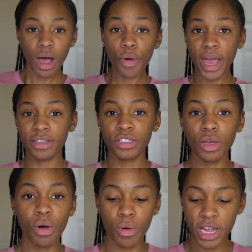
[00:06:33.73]
Okay,
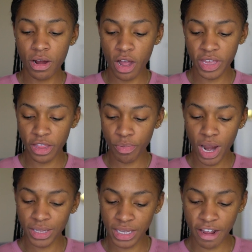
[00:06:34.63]
so here are the other
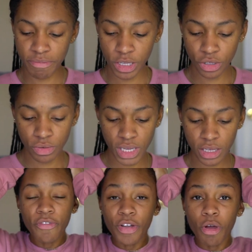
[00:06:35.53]
products that I've been
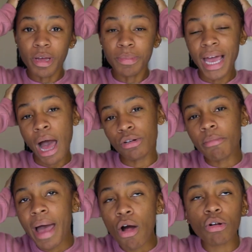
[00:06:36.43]
using. If I know I'm gonna be out and
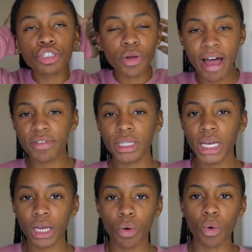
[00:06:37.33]
about or
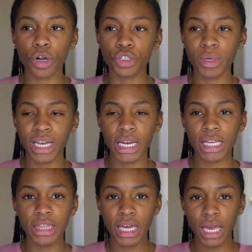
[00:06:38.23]
traveling or doing
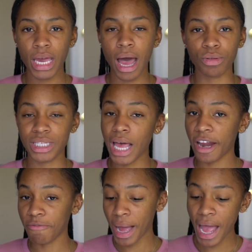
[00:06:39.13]
anything
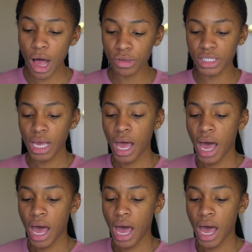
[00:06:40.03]
outside of my house,